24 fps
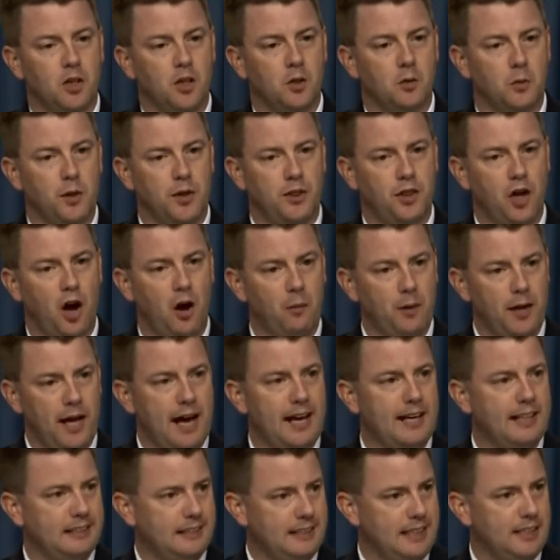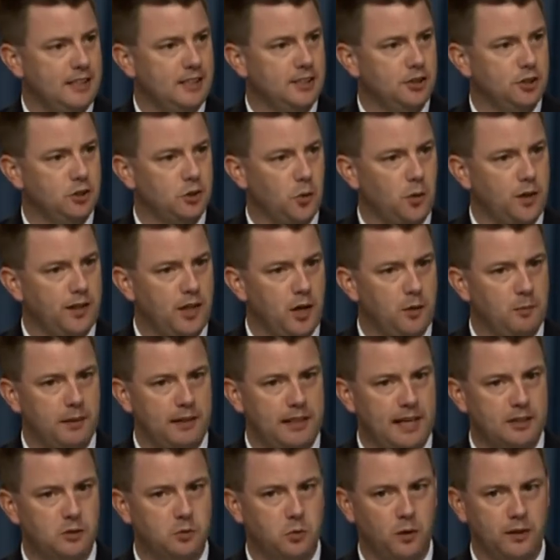We thought we had a decent story there, but
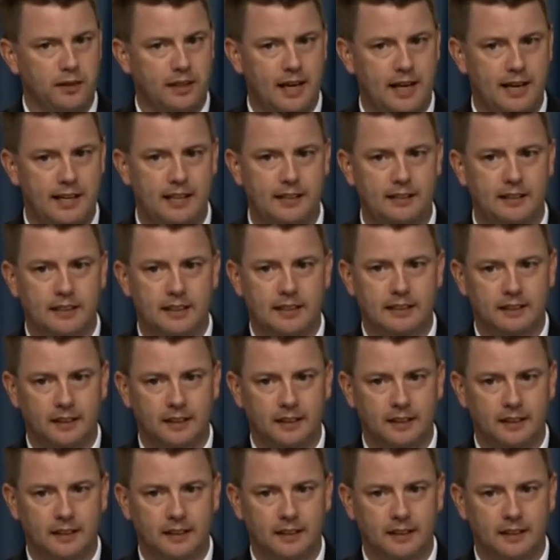that's what kind of